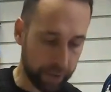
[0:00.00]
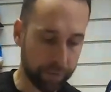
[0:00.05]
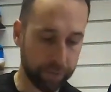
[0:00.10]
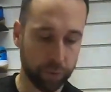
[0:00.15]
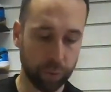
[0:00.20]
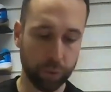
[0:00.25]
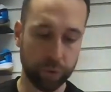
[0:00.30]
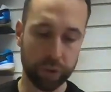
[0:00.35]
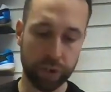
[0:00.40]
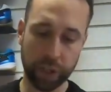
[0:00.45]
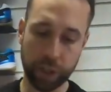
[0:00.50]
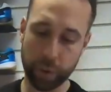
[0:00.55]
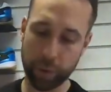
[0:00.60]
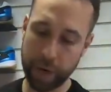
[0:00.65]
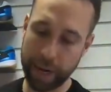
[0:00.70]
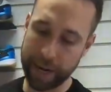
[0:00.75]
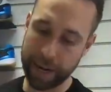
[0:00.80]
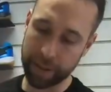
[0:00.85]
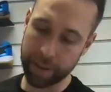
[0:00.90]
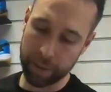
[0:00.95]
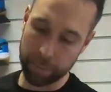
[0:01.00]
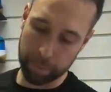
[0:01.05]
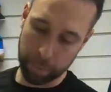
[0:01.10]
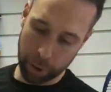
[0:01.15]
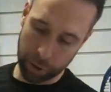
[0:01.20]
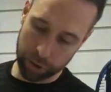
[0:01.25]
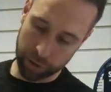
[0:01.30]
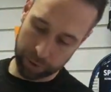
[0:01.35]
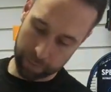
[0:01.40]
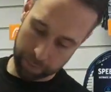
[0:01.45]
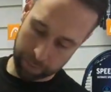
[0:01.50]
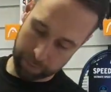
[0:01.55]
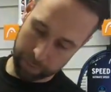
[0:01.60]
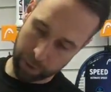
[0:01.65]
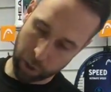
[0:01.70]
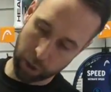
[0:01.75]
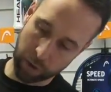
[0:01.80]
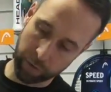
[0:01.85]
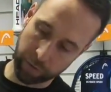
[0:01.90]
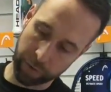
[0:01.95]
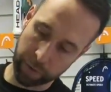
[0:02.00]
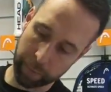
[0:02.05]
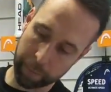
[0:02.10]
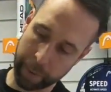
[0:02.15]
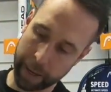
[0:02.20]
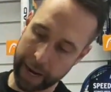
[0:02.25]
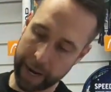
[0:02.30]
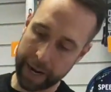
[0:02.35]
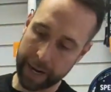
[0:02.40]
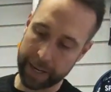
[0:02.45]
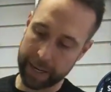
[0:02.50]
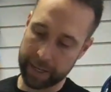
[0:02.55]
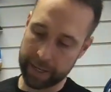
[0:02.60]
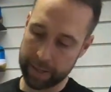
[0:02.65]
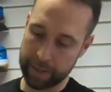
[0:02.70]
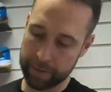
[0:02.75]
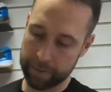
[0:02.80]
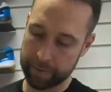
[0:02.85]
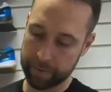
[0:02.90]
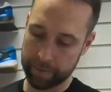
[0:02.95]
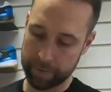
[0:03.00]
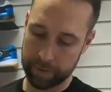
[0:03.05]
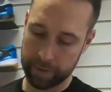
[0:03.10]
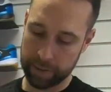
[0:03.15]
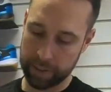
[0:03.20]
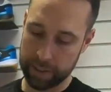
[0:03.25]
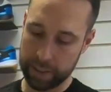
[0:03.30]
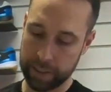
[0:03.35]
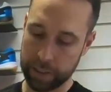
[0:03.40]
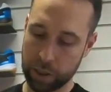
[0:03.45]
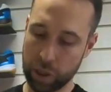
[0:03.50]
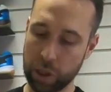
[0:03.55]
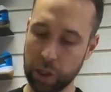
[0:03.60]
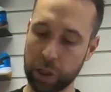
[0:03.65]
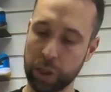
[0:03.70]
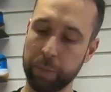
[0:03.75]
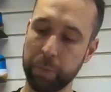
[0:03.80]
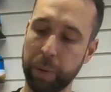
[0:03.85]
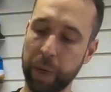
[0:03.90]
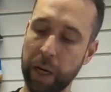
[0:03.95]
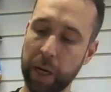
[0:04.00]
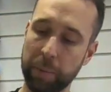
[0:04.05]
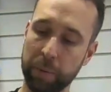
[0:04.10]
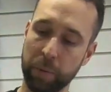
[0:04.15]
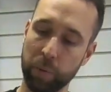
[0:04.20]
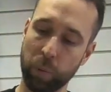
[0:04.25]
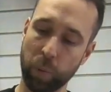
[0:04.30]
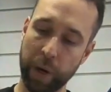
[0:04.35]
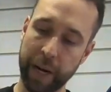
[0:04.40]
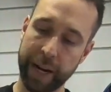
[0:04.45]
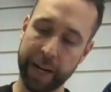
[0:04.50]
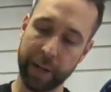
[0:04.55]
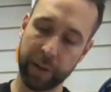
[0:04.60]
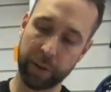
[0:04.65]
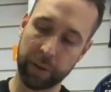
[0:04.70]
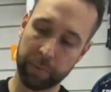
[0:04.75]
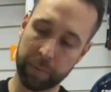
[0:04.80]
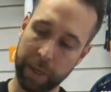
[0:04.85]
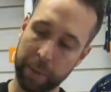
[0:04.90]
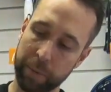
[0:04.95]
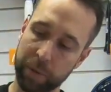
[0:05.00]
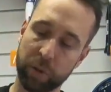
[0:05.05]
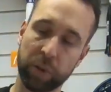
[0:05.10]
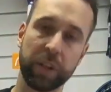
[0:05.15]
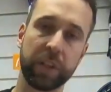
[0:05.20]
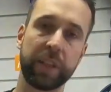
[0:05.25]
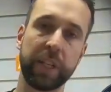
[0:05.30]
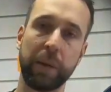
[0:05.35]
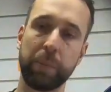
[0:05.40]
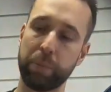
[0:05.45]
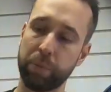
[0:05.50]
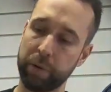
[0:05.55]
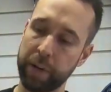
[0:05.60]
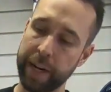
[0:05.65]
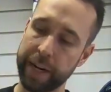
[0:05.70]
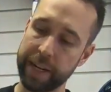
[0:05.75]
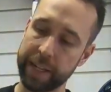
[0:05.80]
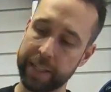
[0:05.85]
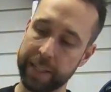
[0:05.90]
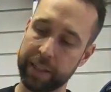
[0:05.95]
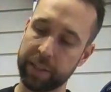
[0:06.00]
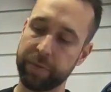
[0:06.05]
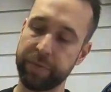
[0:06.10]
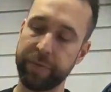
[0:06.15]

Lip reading: You've also at the bottom of the bag got a compartment where you can maybe sort of separate.